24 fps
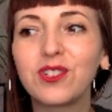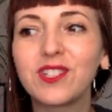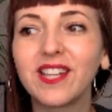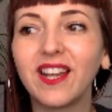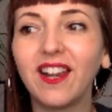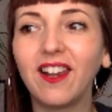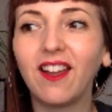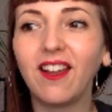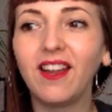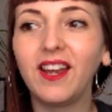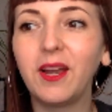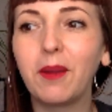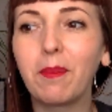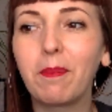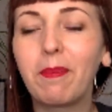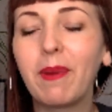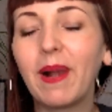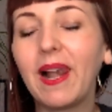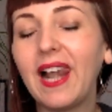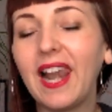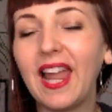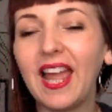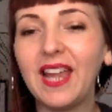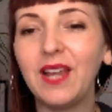to like
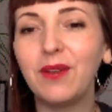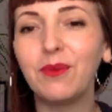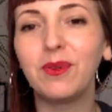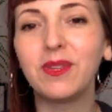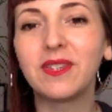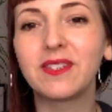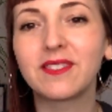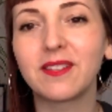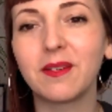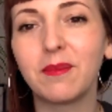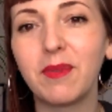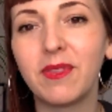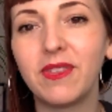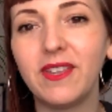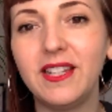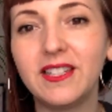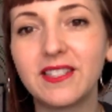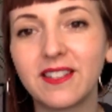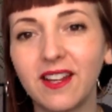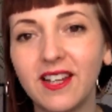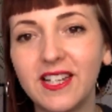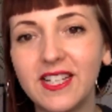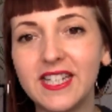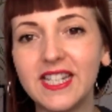play with some of
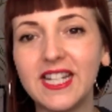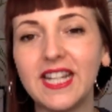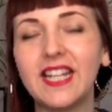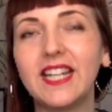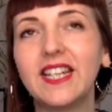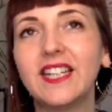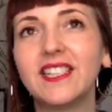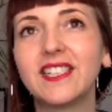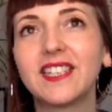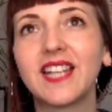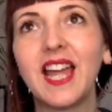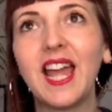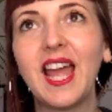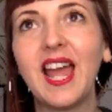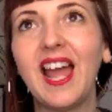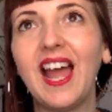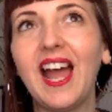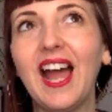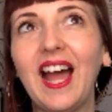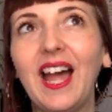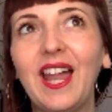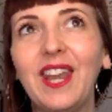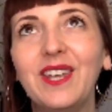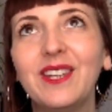these ideas.
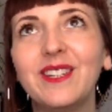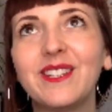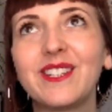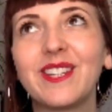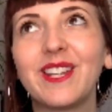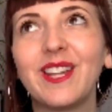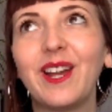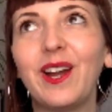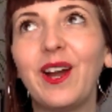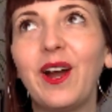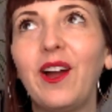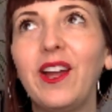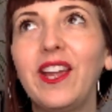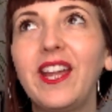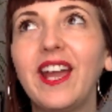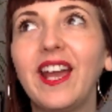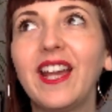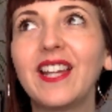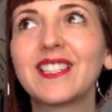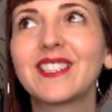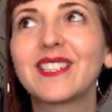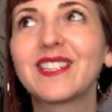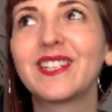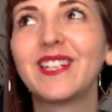And I
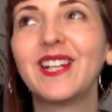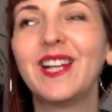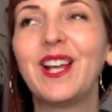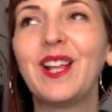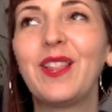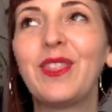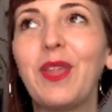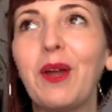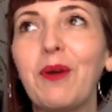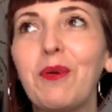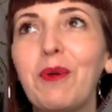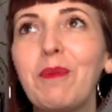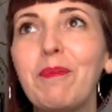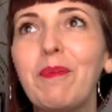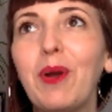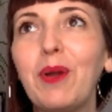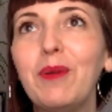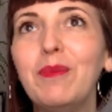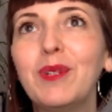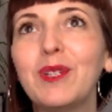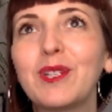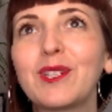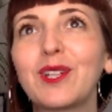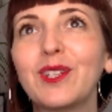guess there were
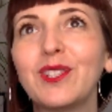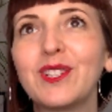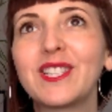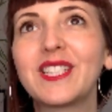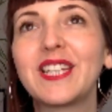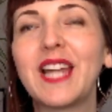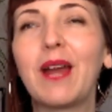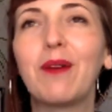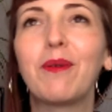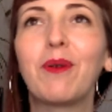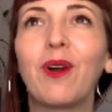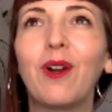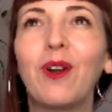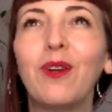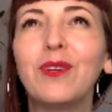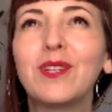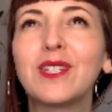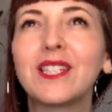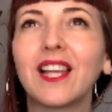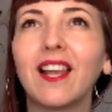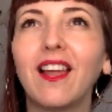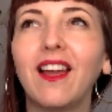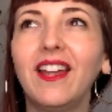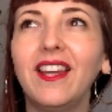moments on set where I
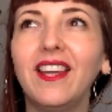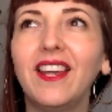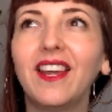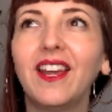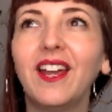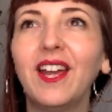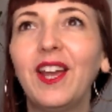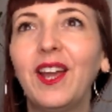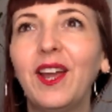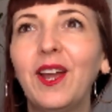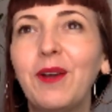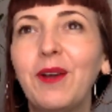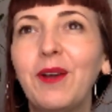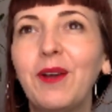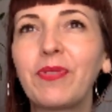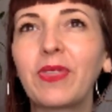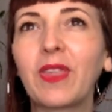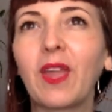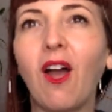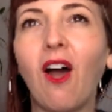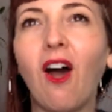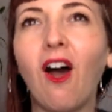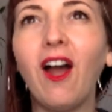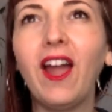was like,
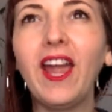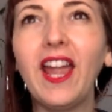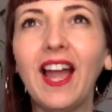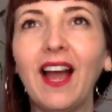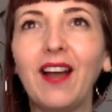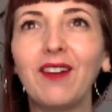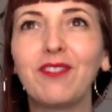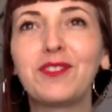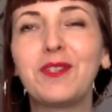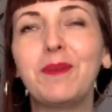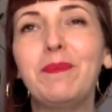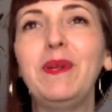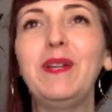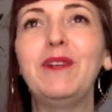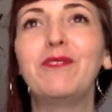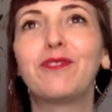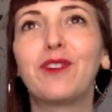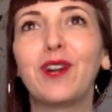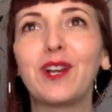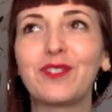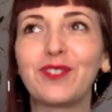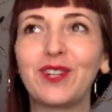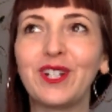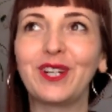I have to be
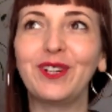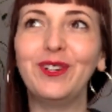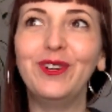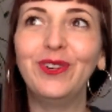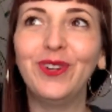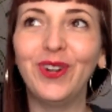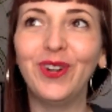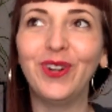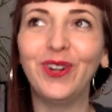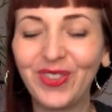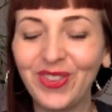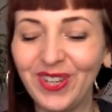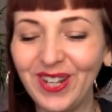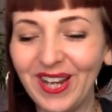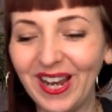Frederick North